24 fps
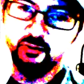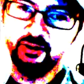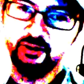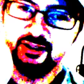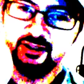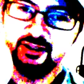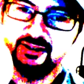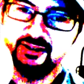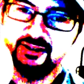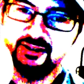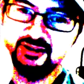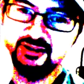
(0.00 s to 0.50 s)
What
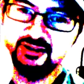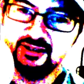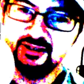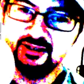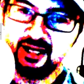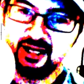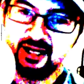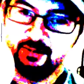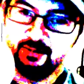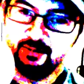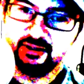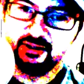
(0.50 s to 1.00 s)
it is is
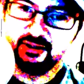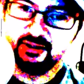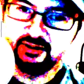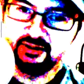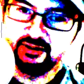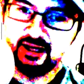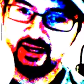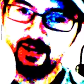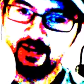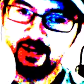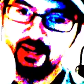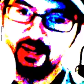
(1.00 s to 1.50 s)
a bus
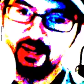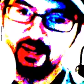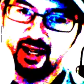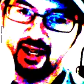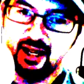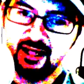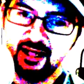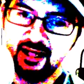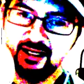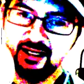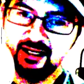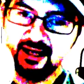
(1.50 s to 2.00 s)
stop
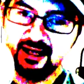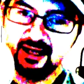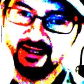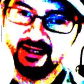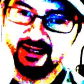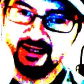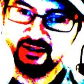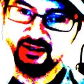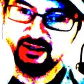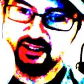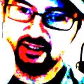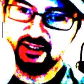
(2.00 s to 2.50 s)
at a
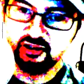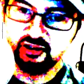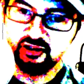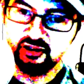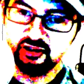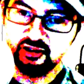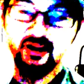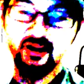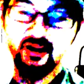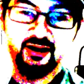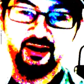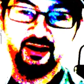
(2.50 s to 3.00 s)
gas
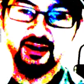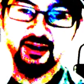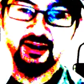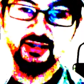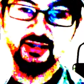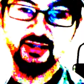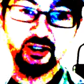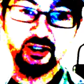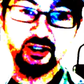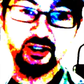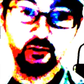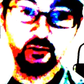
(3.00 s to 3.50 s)
station. Gas
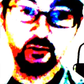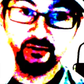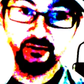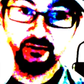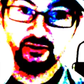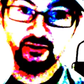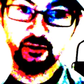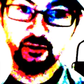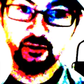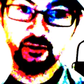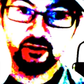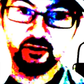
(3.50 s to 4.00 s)
station where
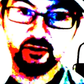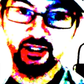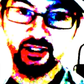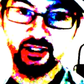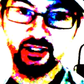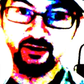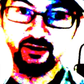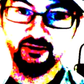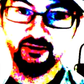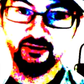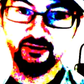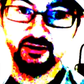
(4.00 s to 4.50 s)
there's no
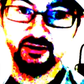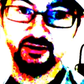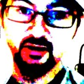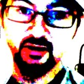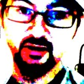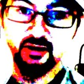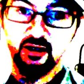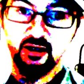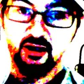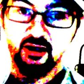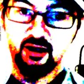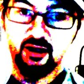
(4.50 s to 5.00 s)
chairs.
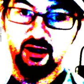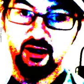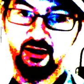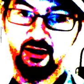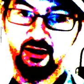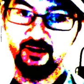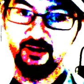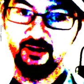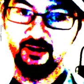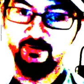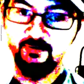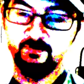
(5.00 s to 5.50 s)

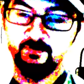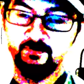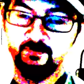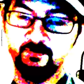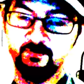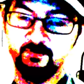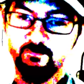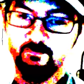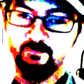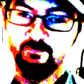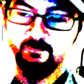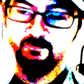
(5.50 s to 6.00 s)
Um,
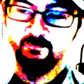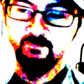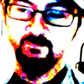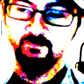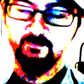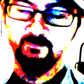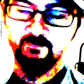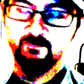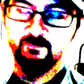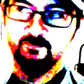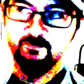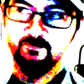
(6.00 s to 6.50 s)

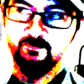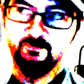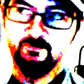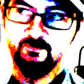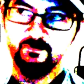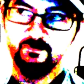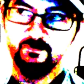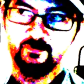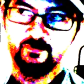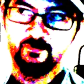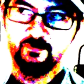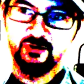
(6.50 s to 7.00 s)

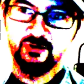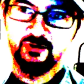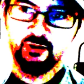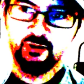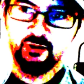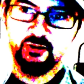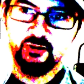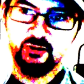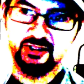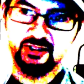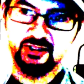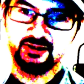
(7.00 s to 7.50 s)

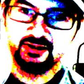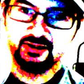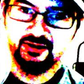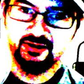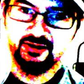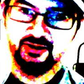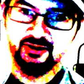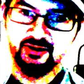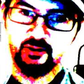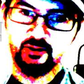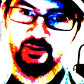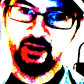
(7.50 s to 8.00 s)
you just
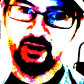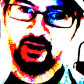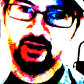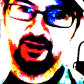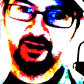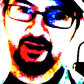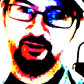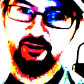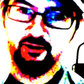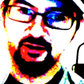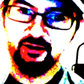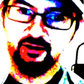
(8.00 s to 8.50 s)
so I
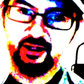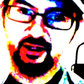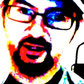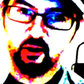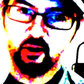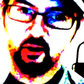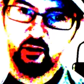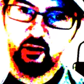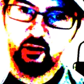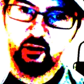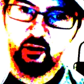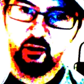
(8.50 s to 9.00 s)
look like a
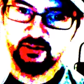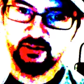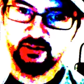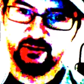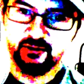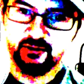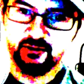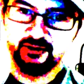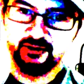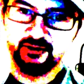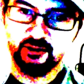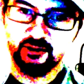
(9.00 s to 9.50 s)
homeless
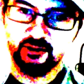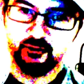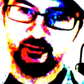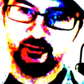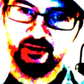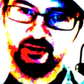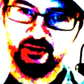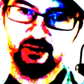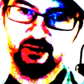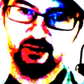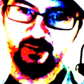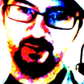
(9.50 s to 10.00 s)
person with
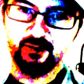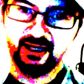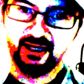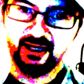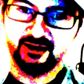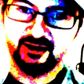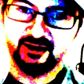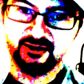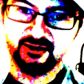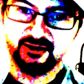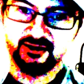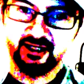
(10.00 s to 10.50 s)
two
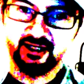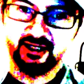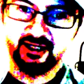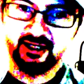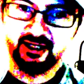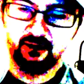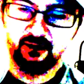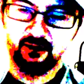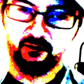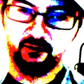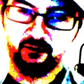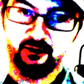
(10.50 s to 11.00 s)
bags standing
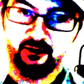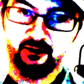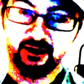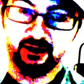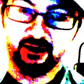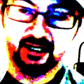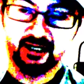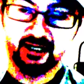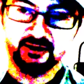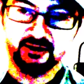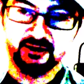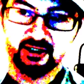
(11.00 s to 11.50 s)
out front of a
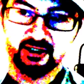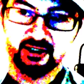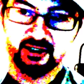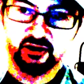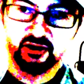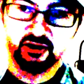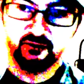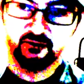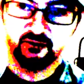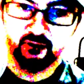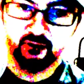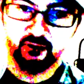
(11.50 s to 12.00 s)
gas
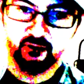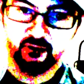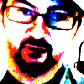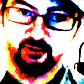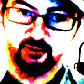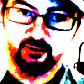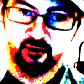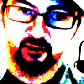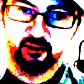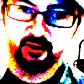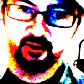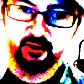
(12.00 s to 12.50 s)
station for
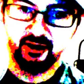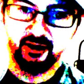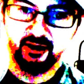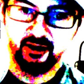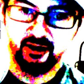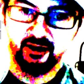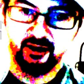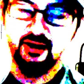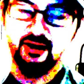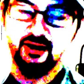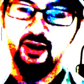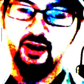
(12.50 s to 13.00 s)
my ride.